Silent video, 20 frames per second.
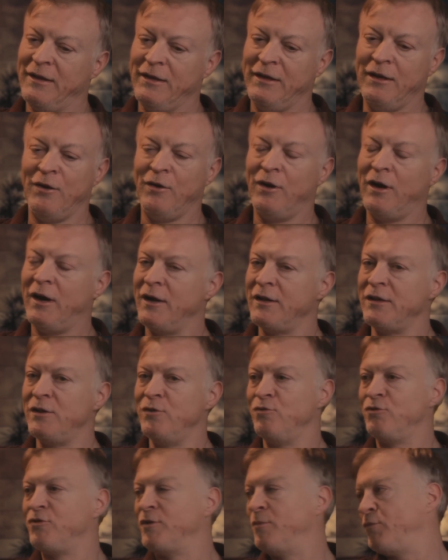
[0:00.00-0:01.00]
I
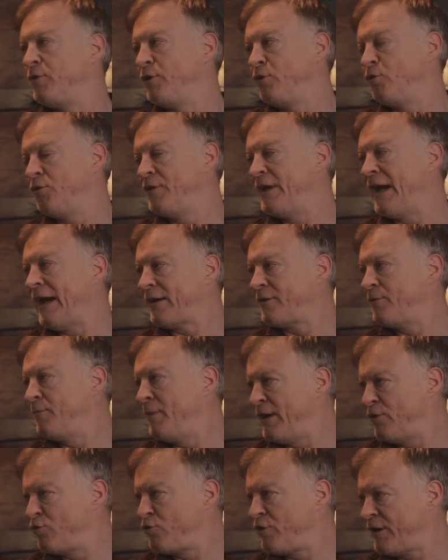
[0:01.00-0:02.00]
use something called the ACT
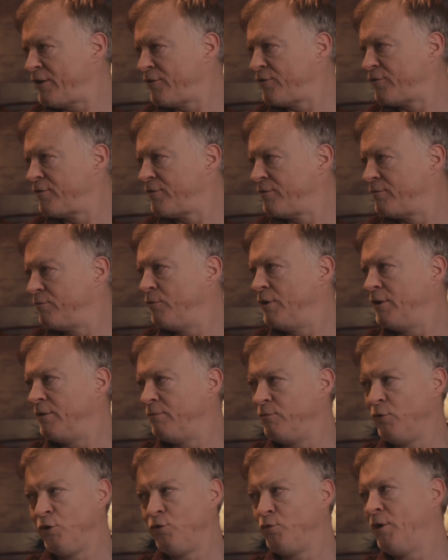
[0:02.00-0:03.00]
matrix,
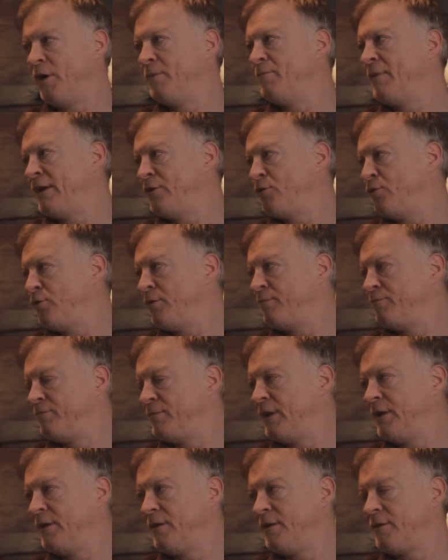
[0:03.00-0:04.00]
which I may do
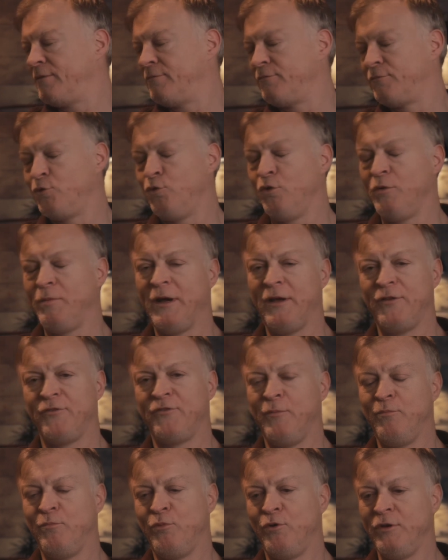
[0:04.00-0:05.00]
a talk about at
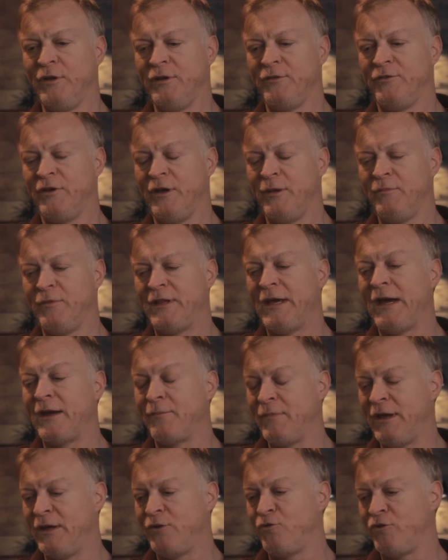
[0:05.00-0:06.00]
some point in time. But the
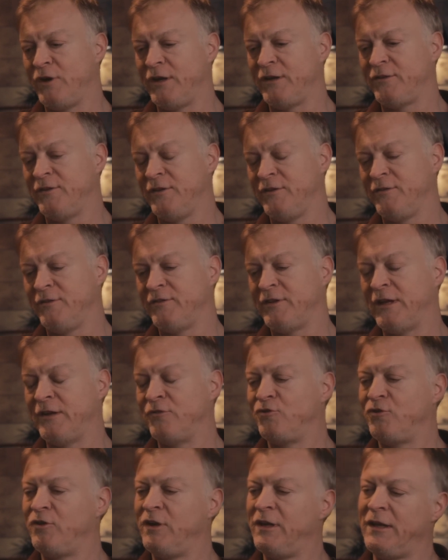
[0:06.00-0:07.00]
ACT matrix is
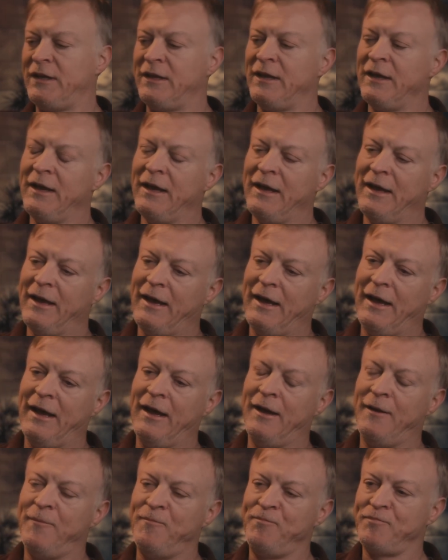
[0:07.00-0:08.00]
essentially
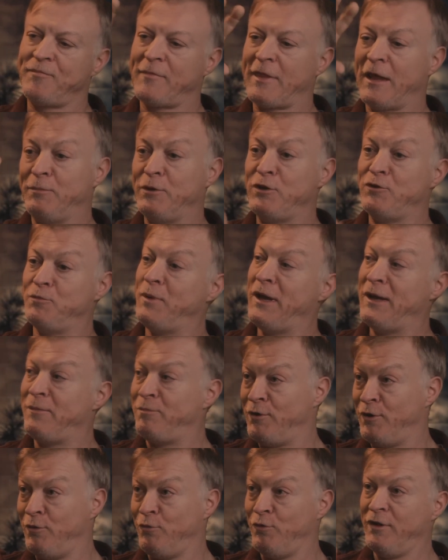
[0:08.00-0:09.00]
a piece of
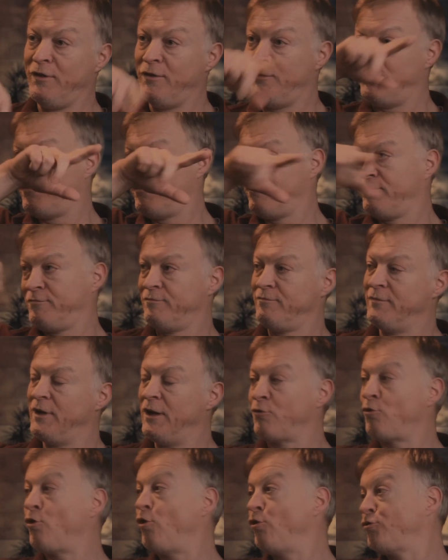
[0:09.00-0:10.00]
paper with a
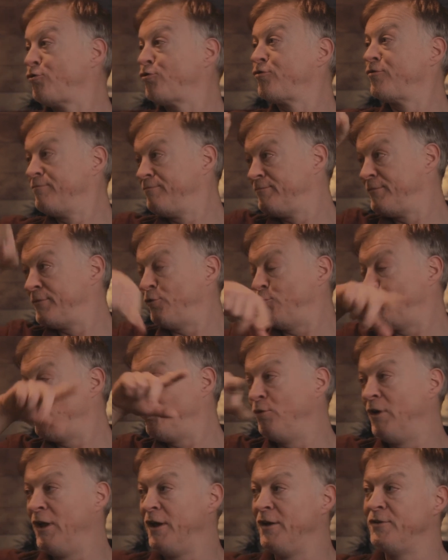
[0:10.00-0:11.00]
cross, so
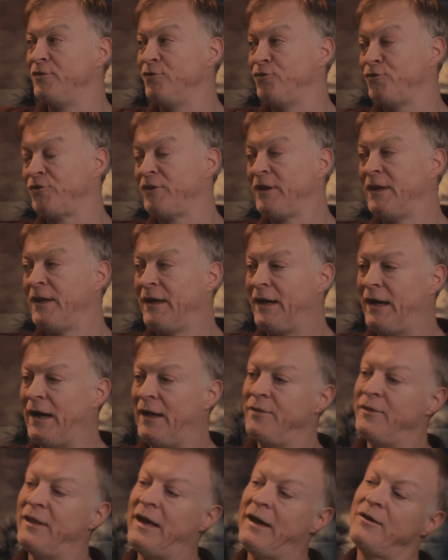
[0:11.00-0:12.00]
2 lines,
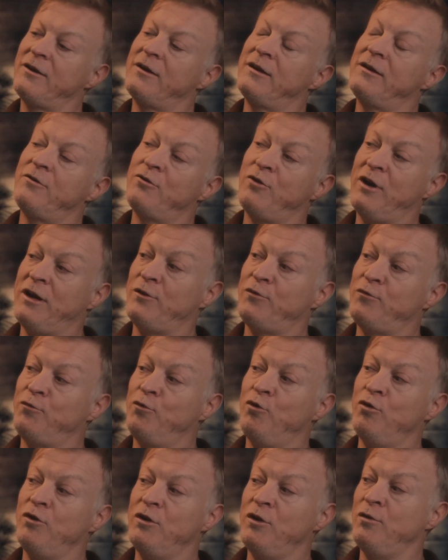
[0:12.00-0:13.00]
and that creates
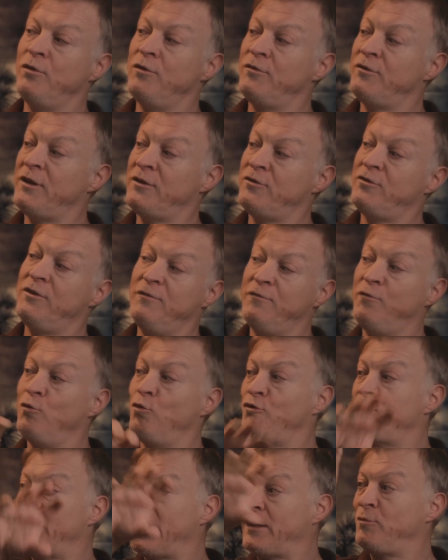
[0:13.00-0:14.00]
for you essentially
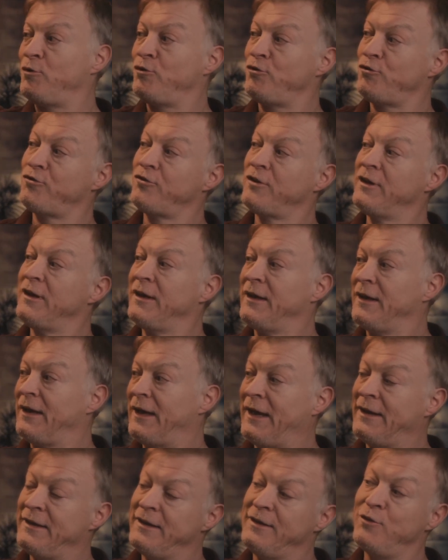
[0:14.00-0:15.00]
4 segments.
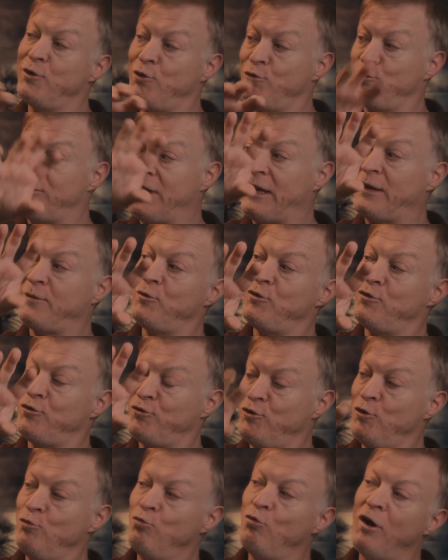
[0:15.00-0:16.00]
And in those
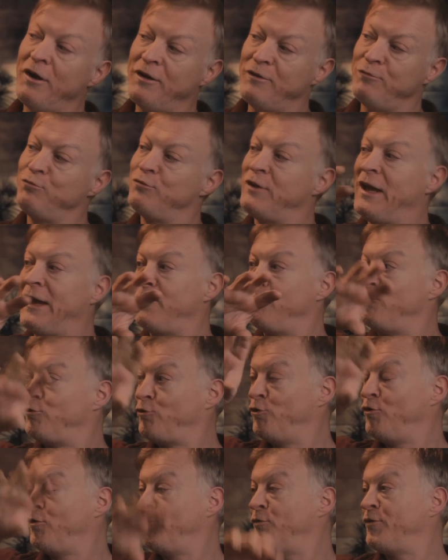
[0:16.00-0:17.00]
segments, you write down
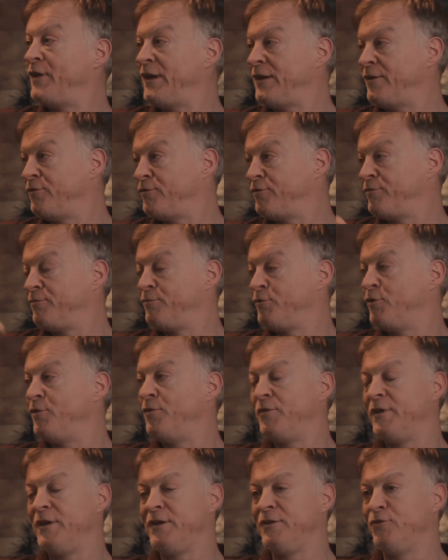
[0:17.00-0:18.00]
certain things
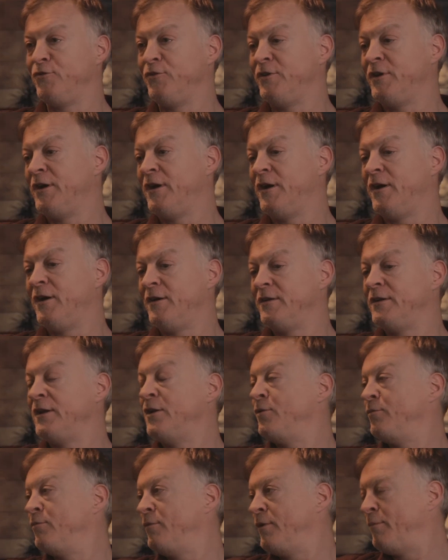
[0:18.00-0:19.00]
that are,
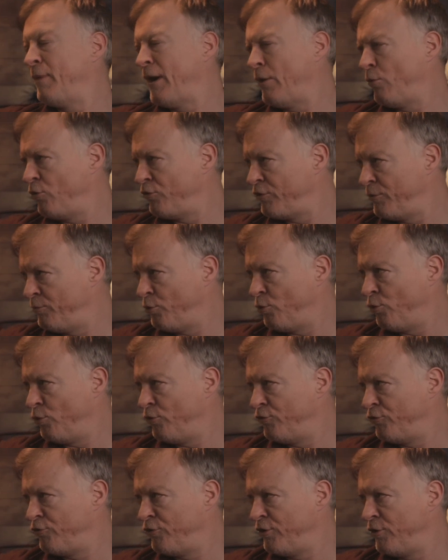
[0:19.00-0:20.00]
about what's
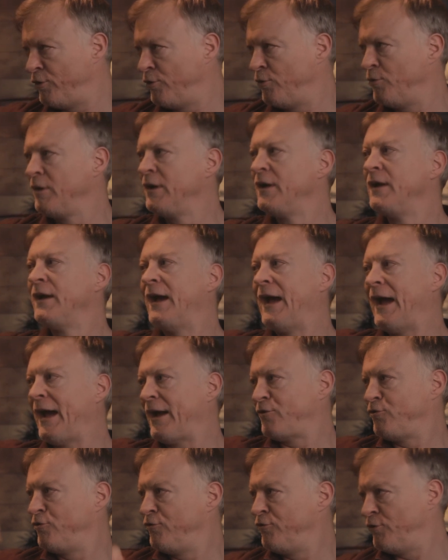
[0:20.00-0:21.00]
important to you,
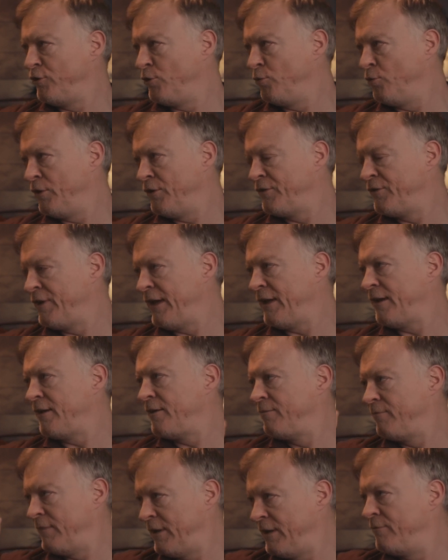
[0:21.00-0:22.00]
actions that you want to
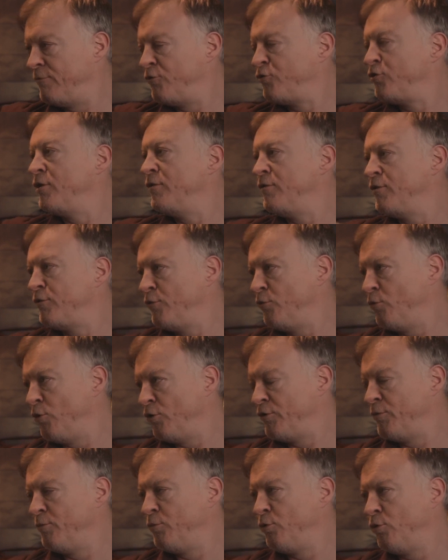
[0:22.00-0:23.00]
take in service of
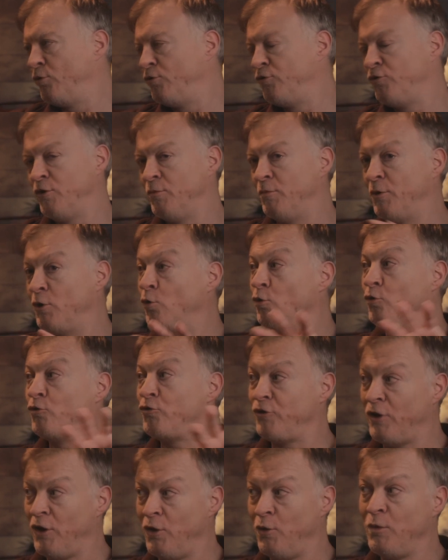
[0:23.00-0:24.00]
what's important to you, but
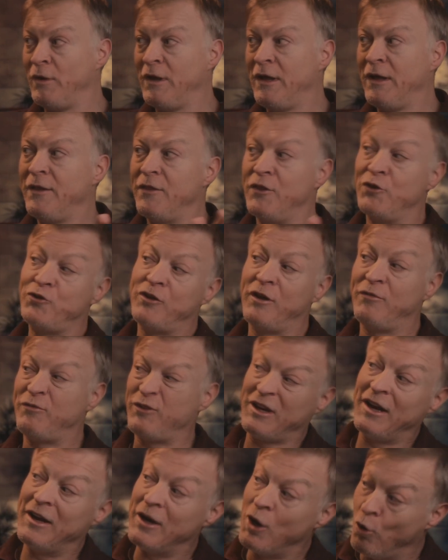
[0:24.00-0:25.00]
also the stuff
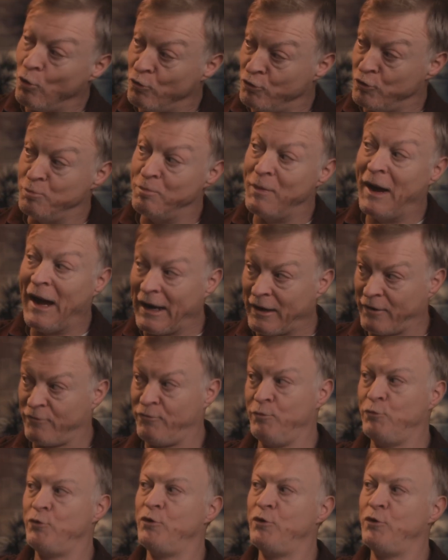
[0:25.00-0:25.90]
that kind of holds you back from